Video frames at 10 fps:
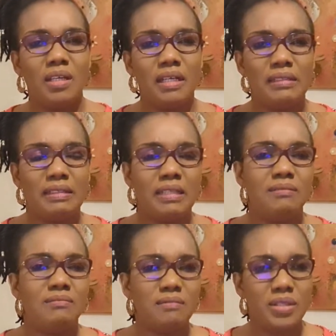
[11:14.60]
and
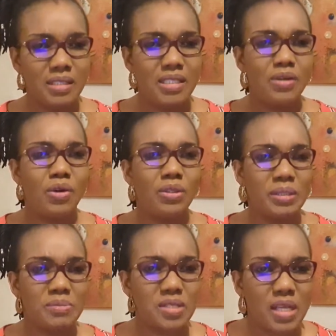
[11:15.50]
then they call
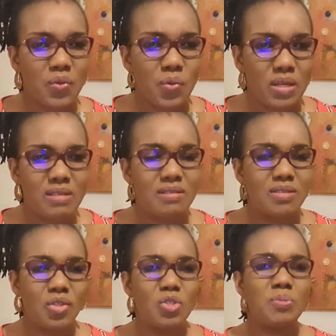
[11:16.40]
them slave queens.
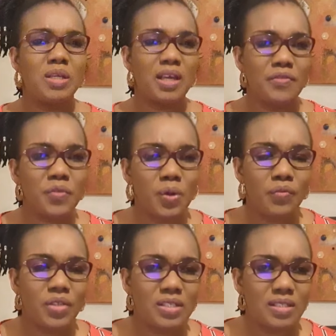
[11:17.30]
Just be careful
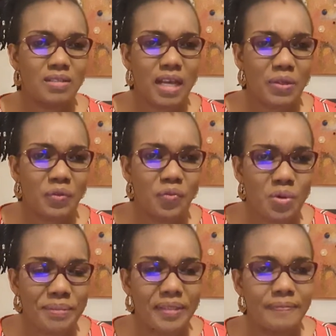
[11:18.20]
of this kind of
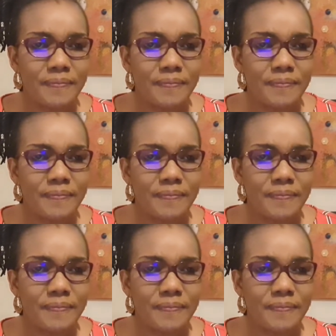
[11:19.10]
women.